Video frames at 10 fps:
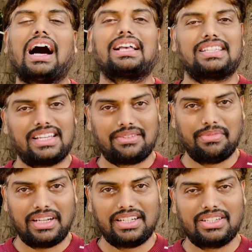
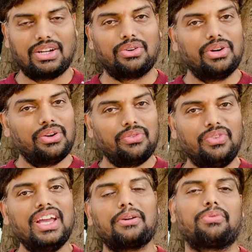assessment. So
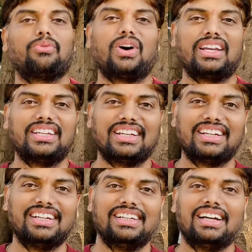we are providing
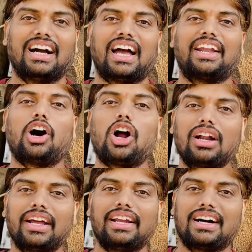an
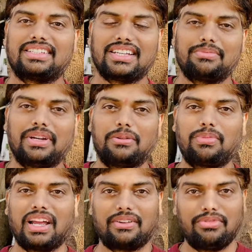online assessment
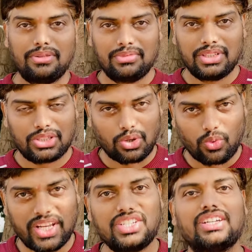platform through
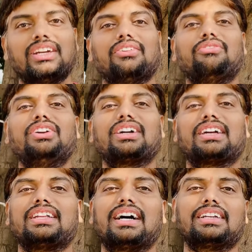which we are
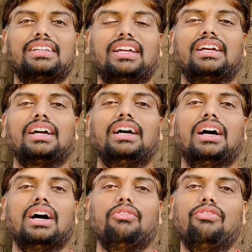conducting
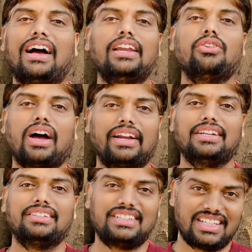
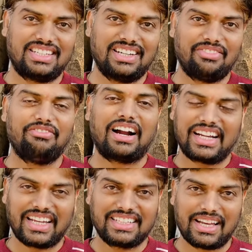value-added test
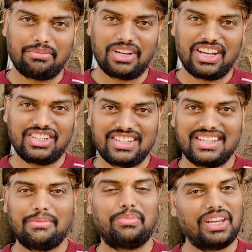VAT
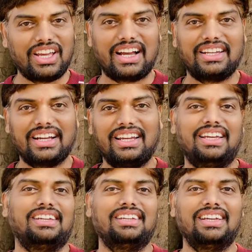examination
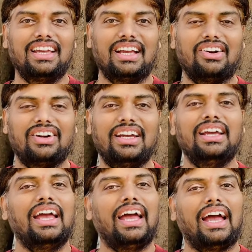periodically. Okay,
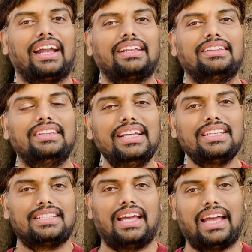and
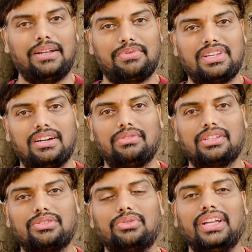this helps
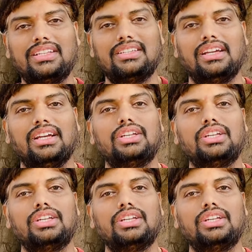our students